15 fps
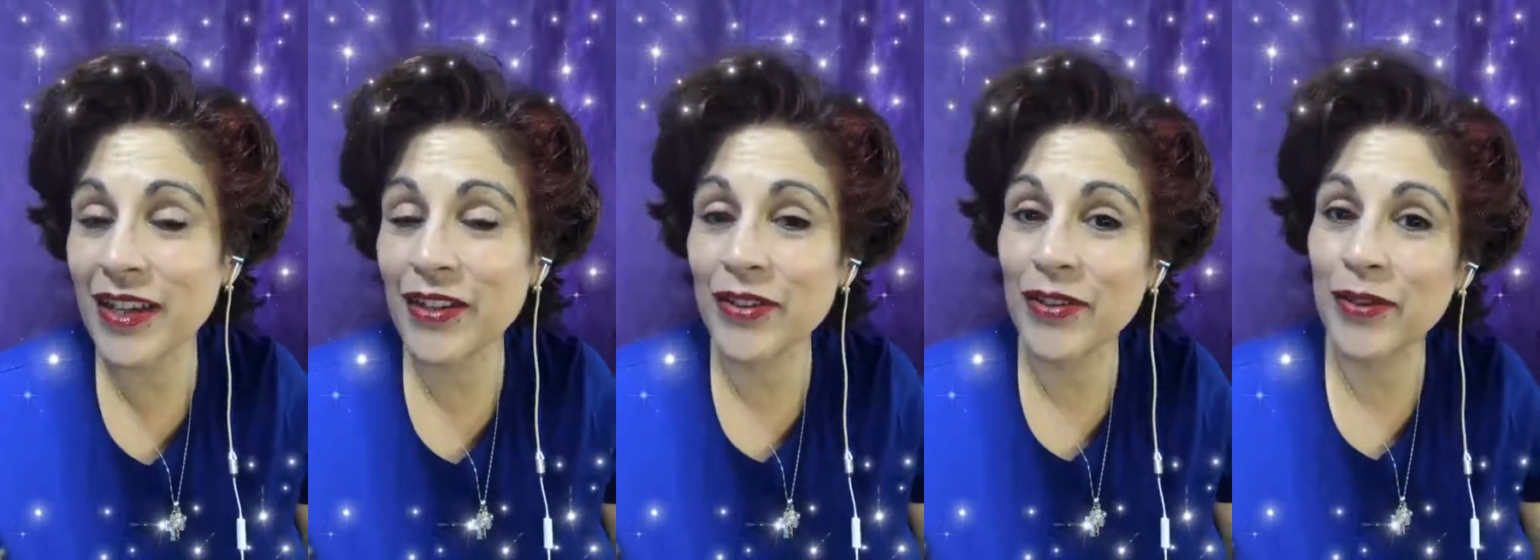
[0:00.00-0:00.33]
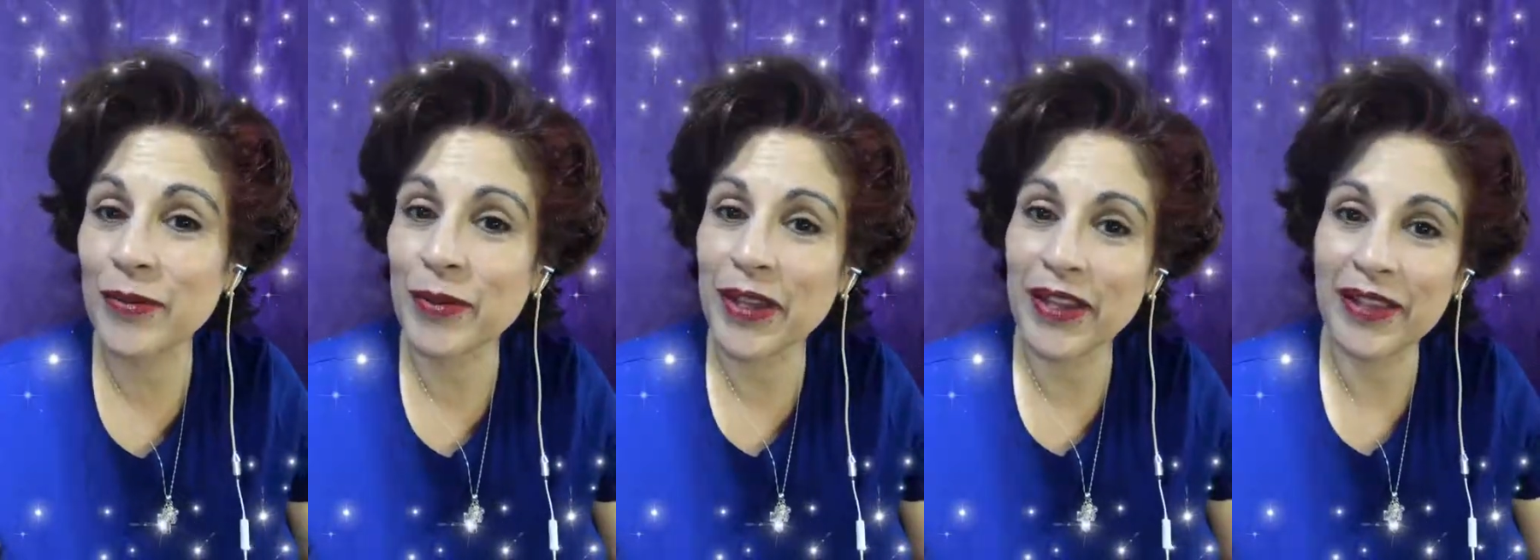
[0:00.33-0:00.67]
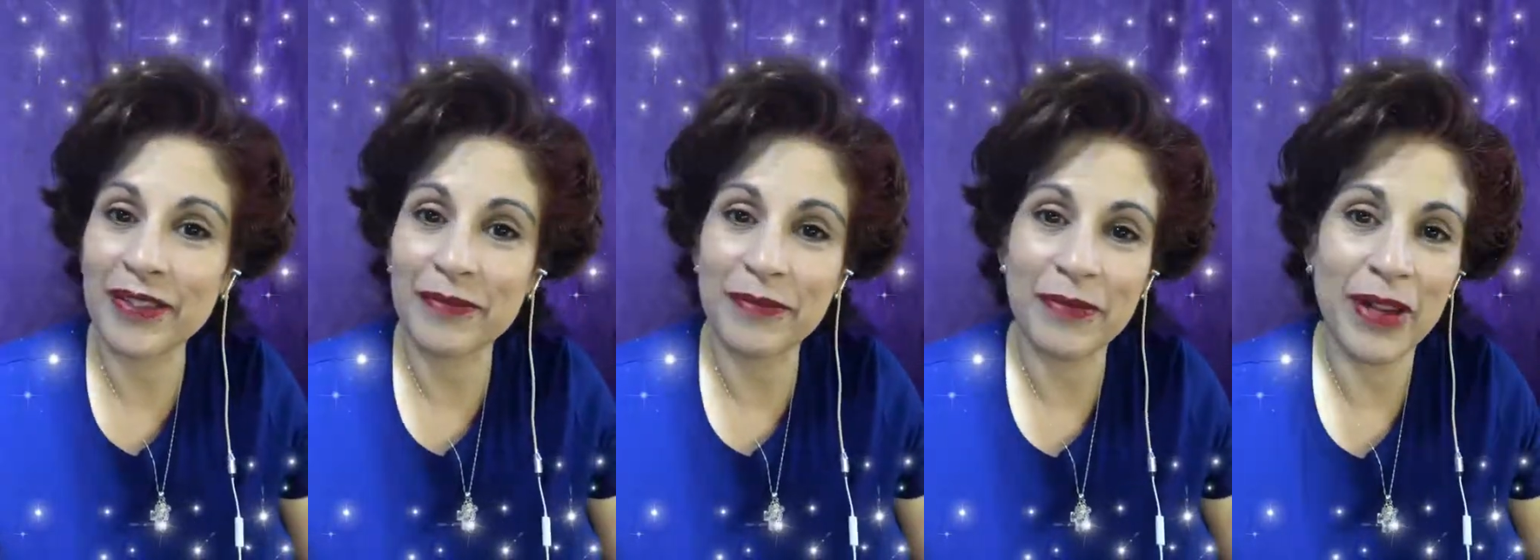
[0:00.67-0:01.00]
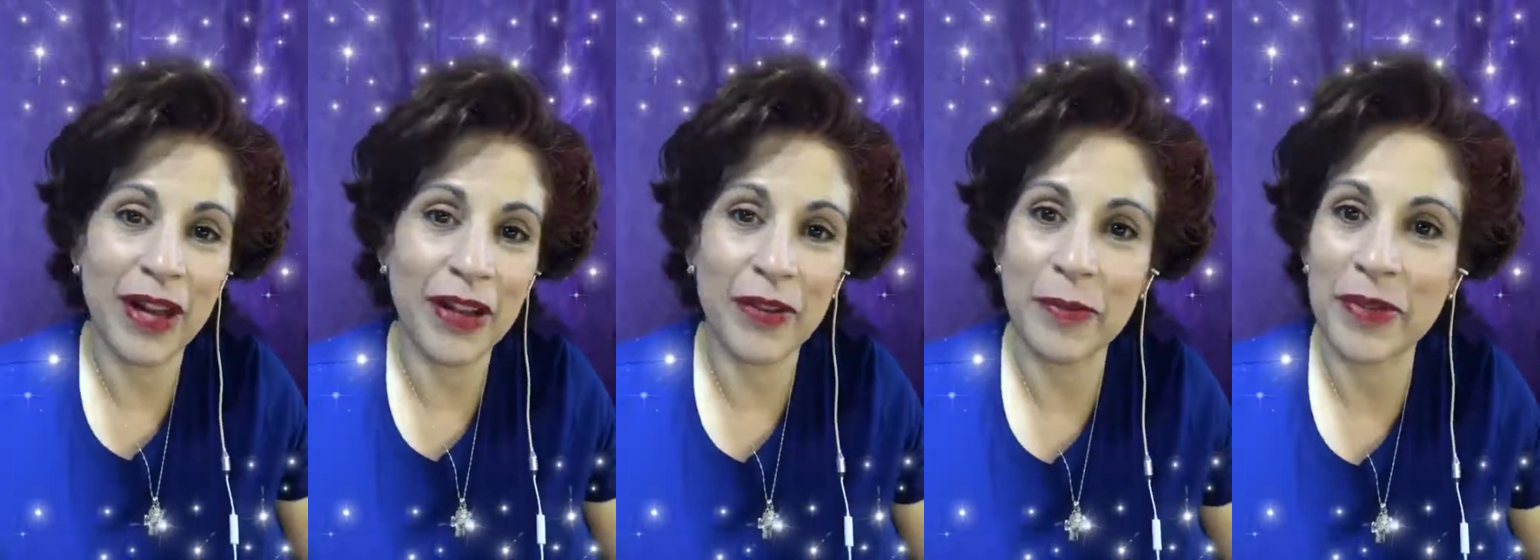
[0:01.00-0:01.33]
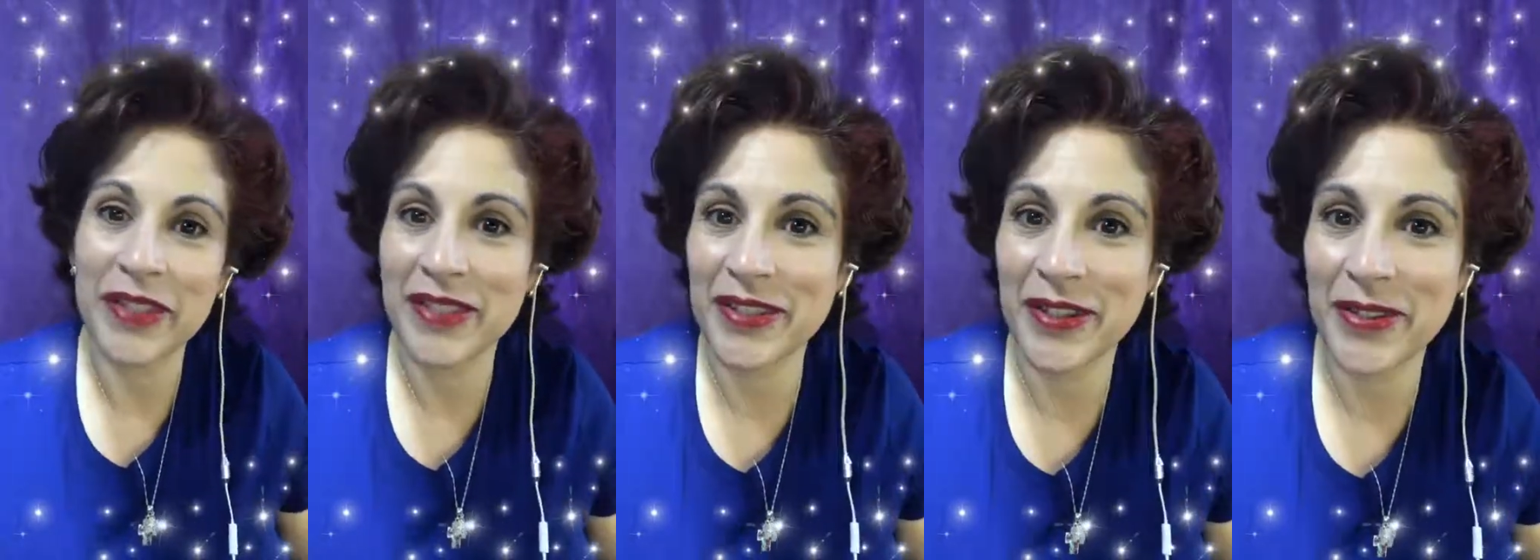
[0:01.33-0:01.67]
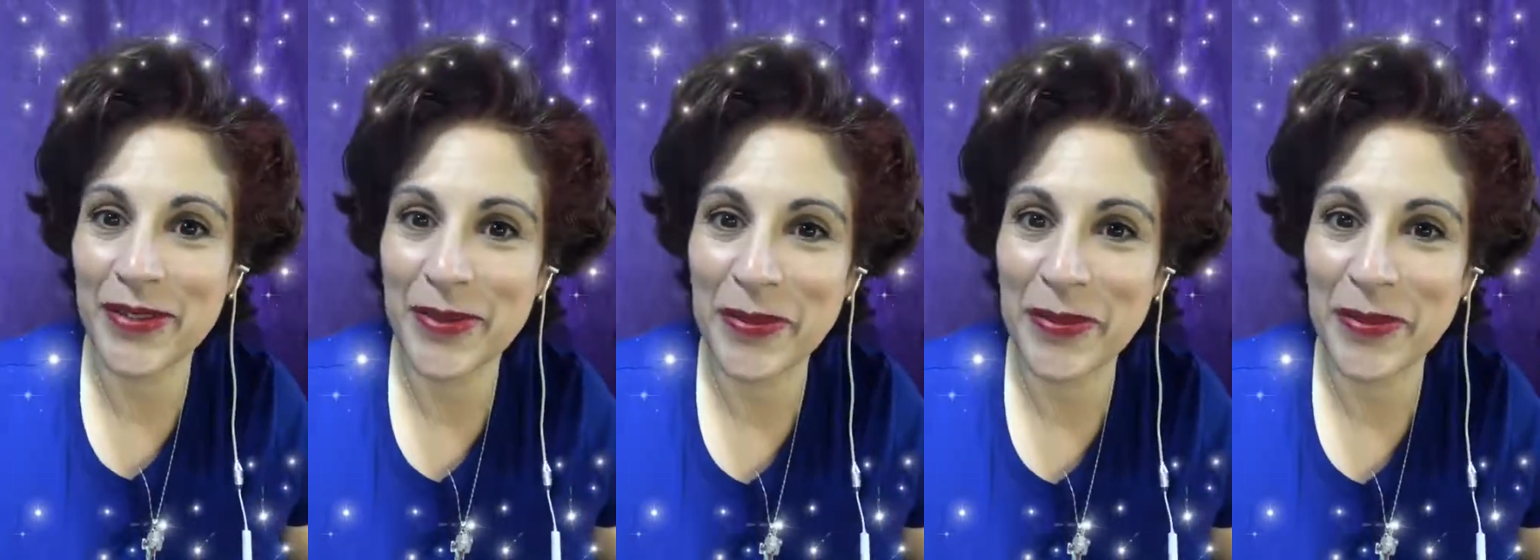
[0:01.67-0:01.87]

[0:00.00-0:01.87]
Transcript: we can hire my son as well.